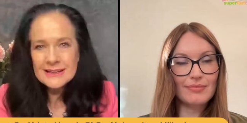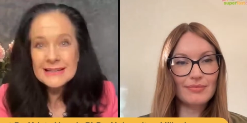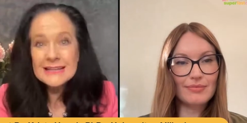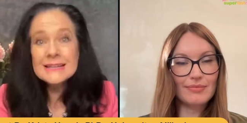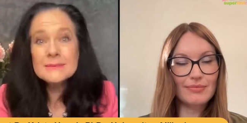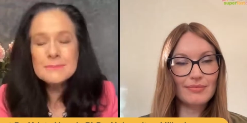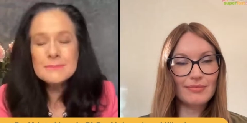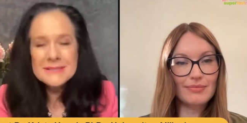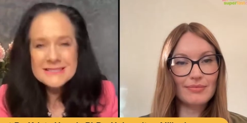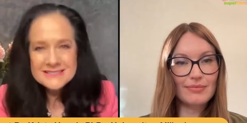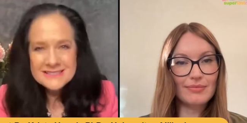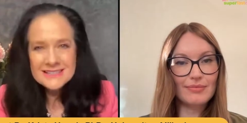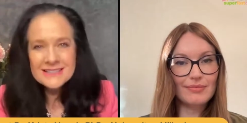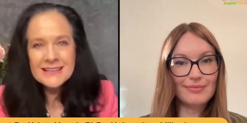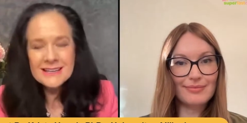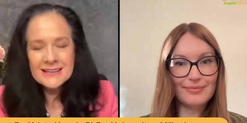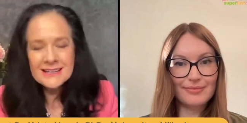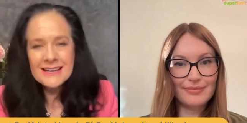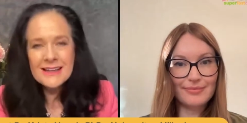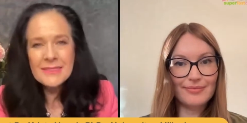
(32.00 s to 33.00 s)

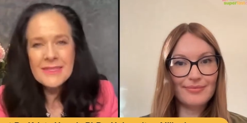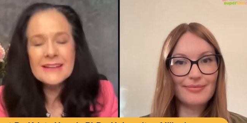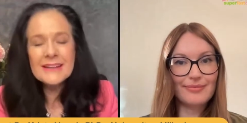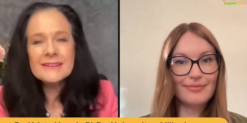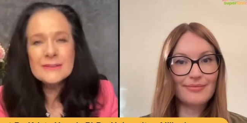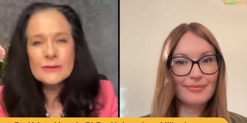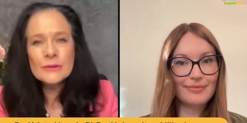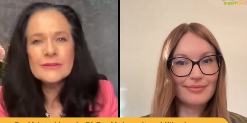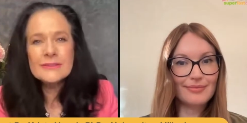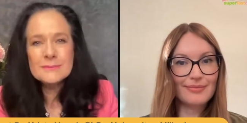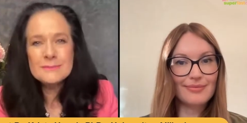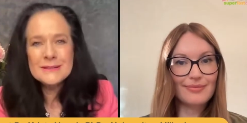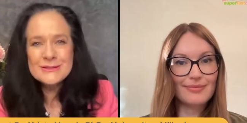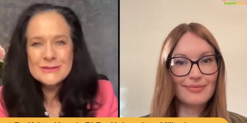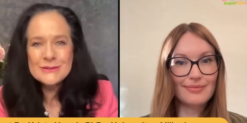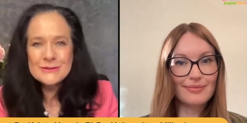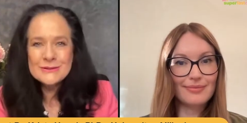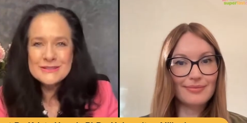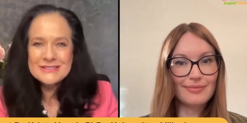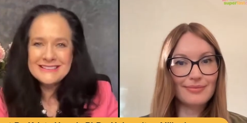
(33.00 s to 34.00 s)
Speaker 1: particular. That's your
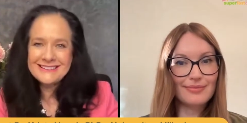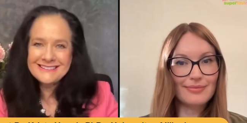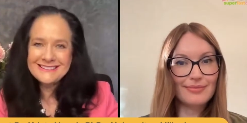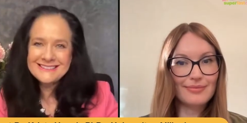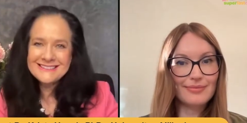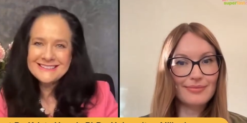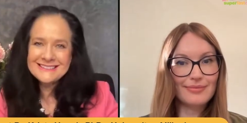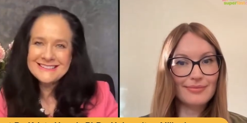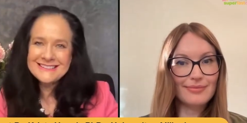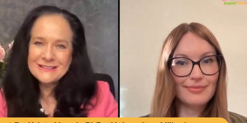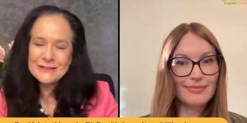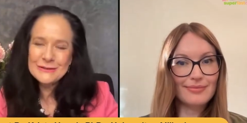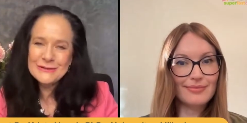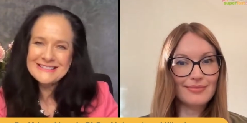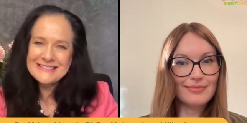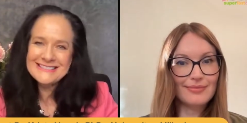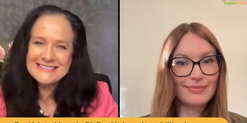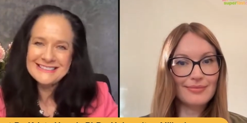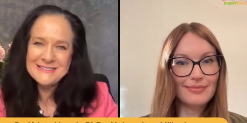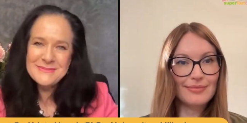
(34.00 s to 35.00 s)
specialty, isn't it, Krista?
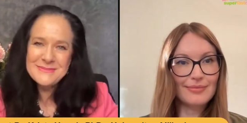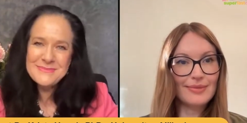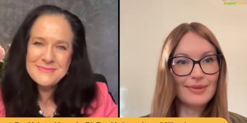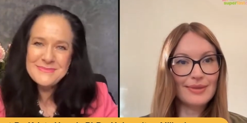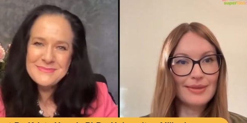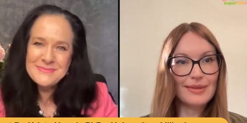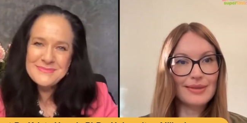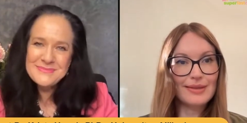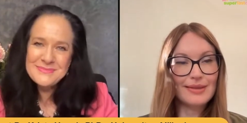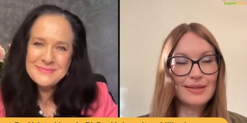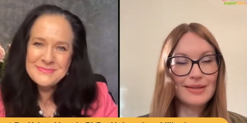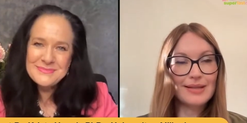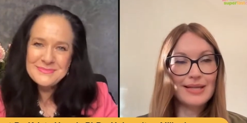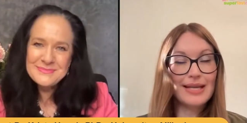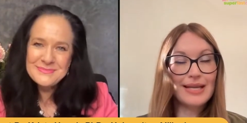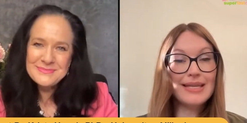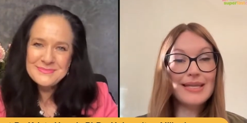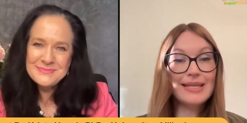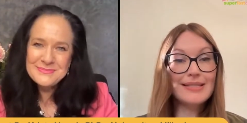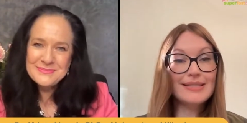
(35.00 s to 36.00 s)

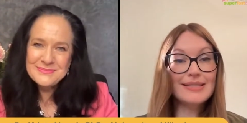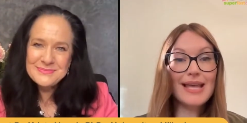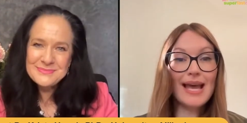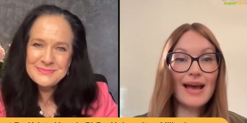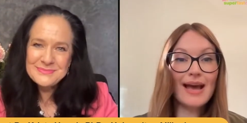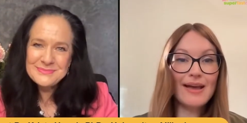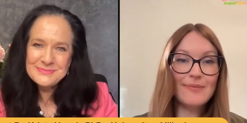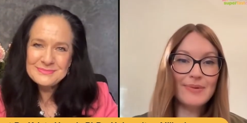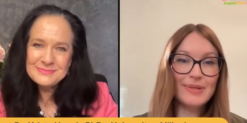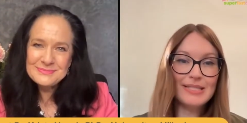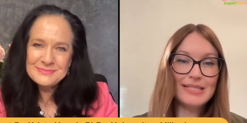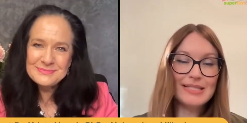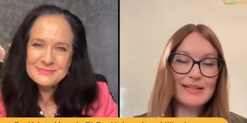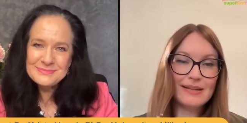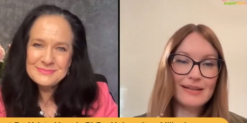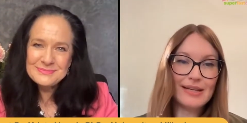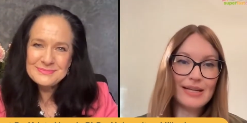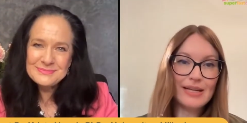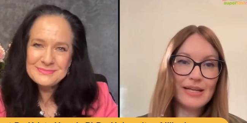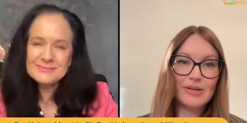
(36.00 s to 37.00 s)
Speaker 2: It is, yeah. I've been
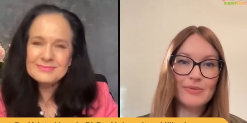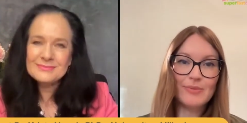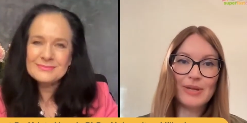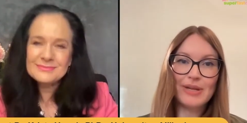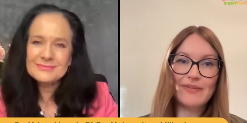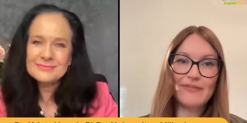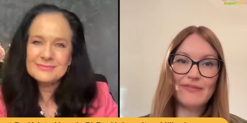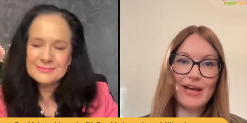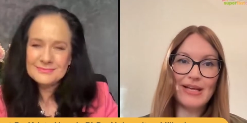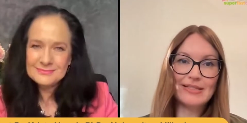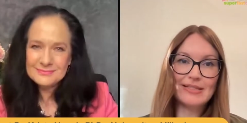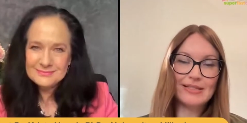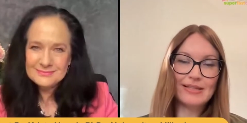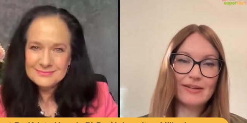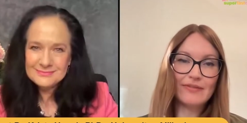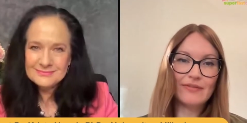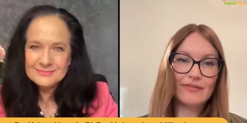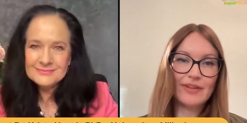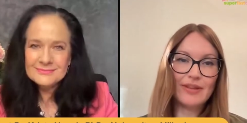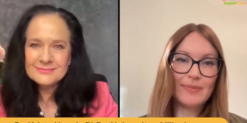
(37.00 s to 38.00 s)
studying intermittent
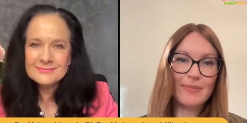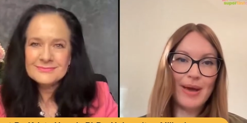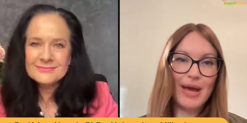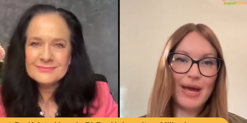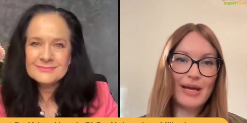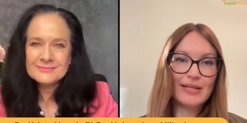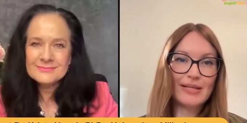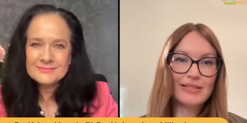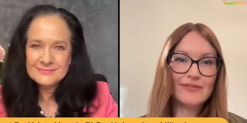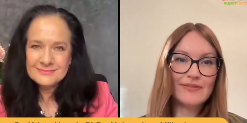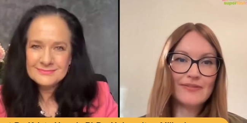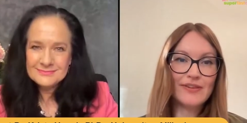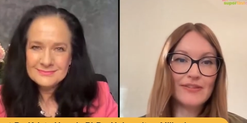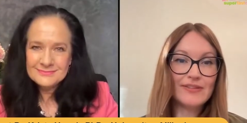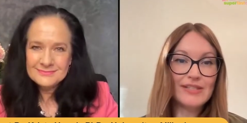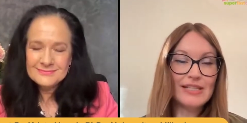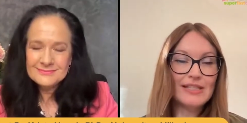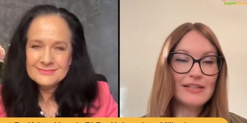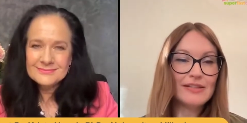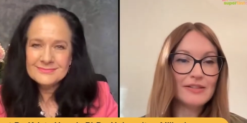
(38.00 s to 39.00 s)
fasting for the past
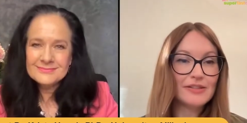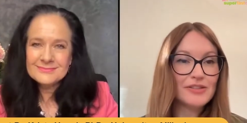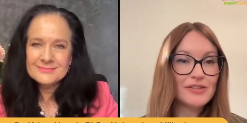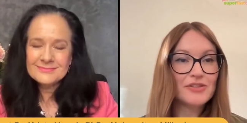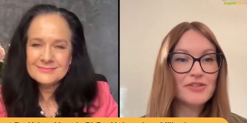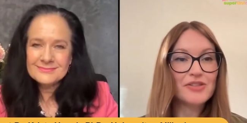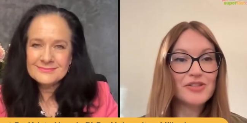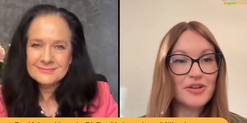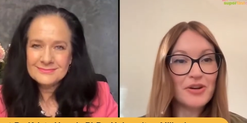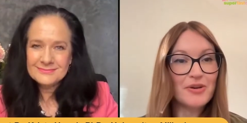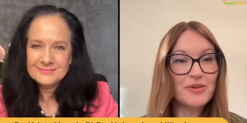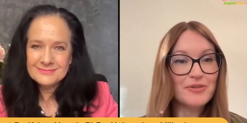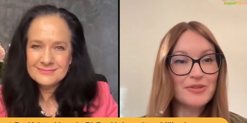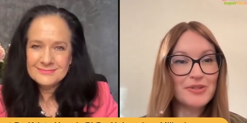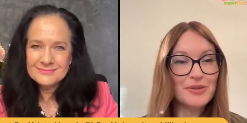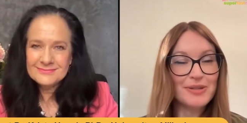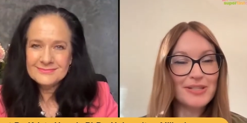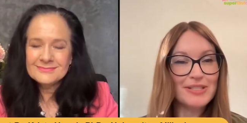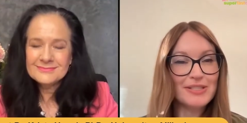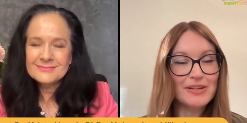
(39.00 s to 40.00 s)
15 years or so.
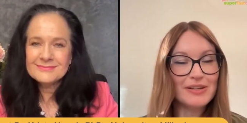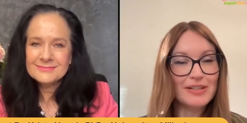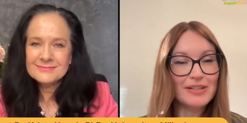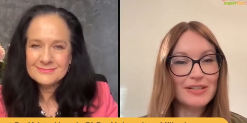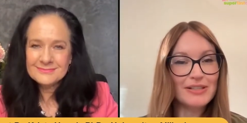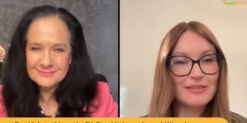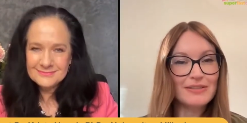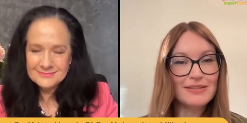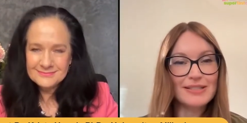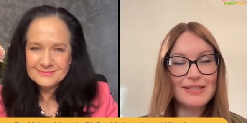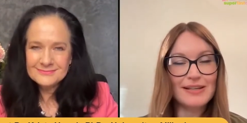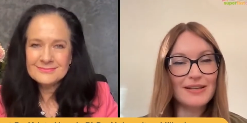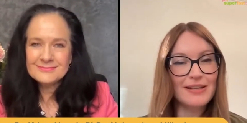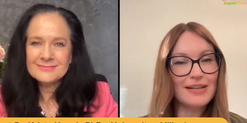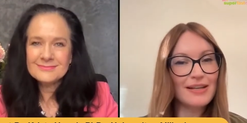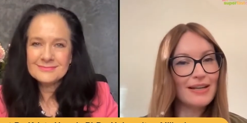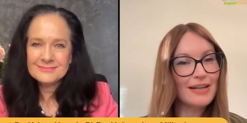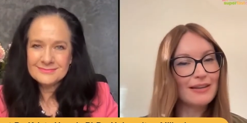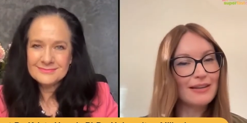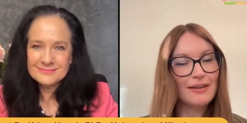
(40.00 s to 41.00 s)
So I started
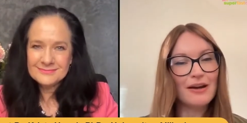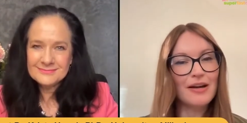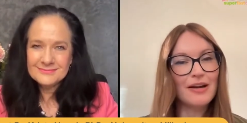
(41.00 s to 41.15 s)
studying it long